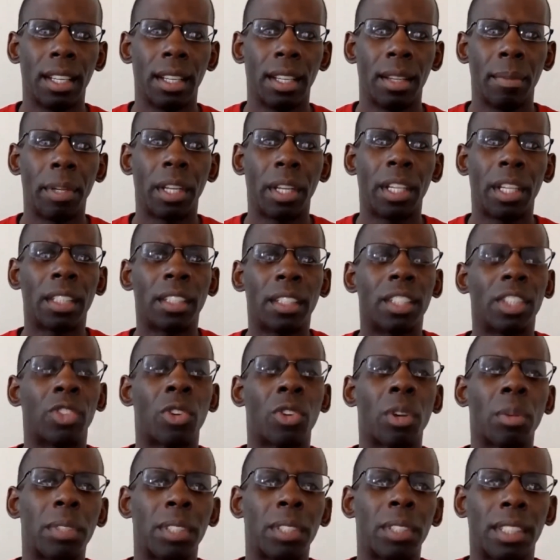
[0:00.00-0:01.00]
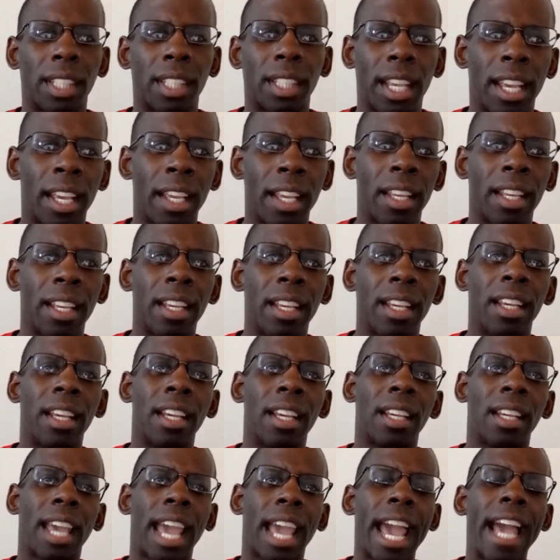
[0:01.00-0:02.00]
Because the scripture said,
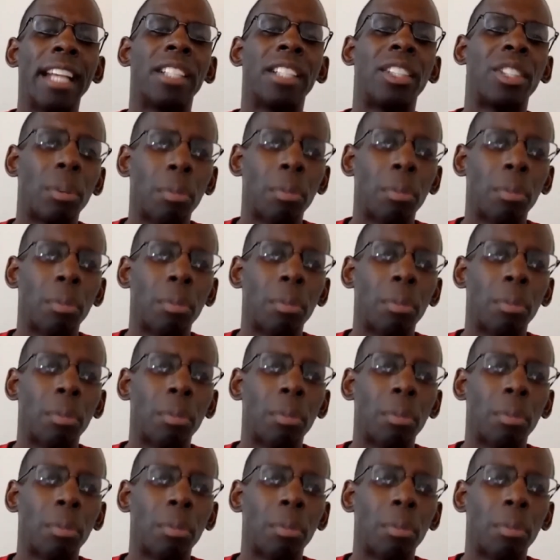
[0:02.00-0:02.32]
cast your